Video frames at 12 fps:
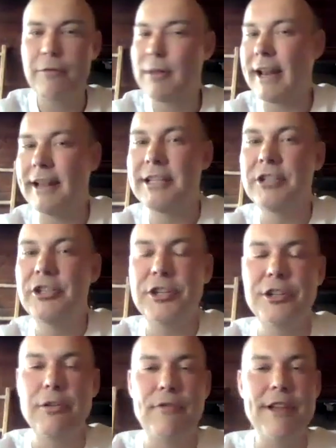with any
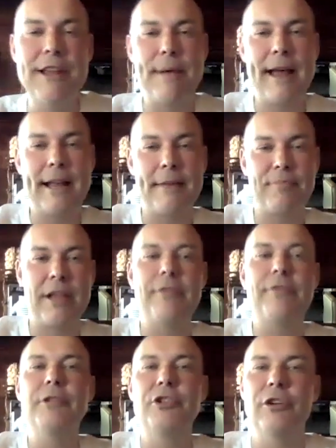suggestions or feedback. And
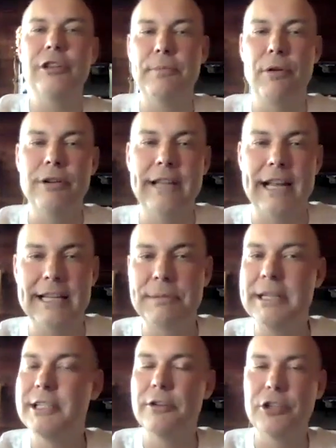if you enjoyed the podcast,
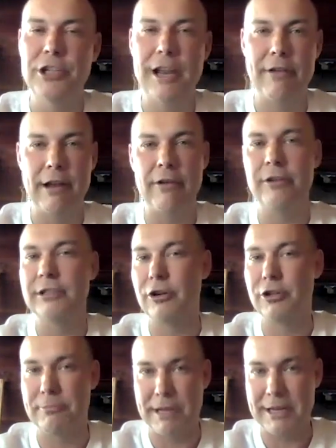please do share a link on
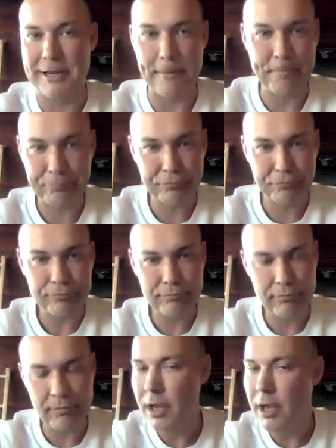social media.
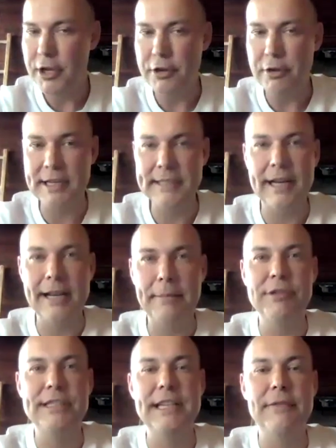You can sign up
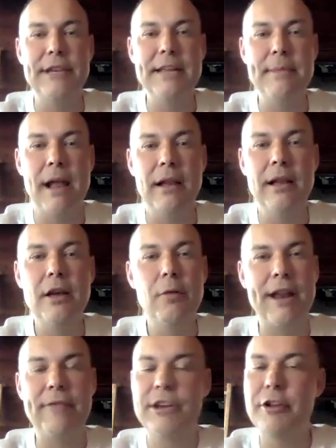to receive an email
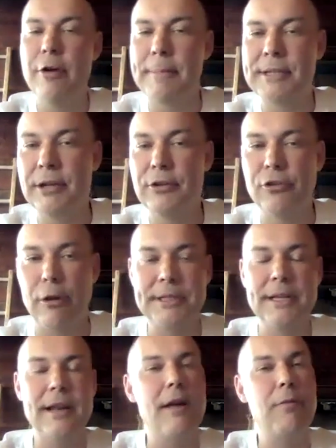when every new episode
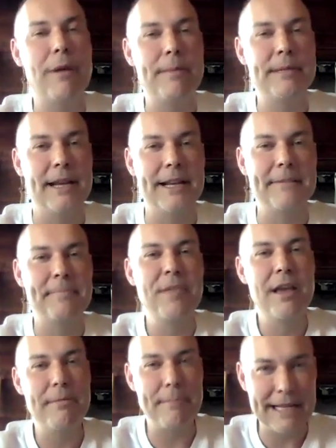drops at our website,
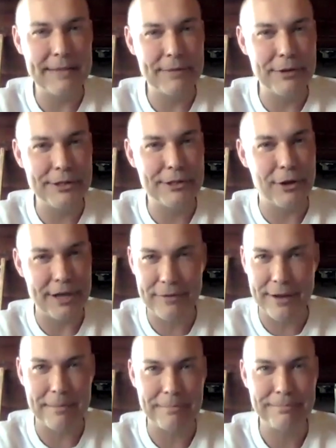
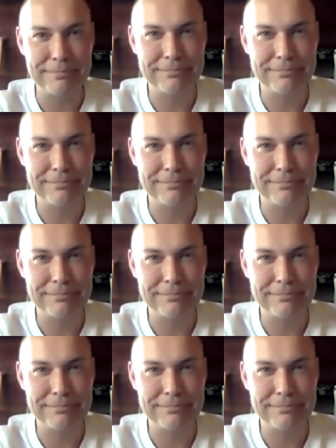metaverse.fm.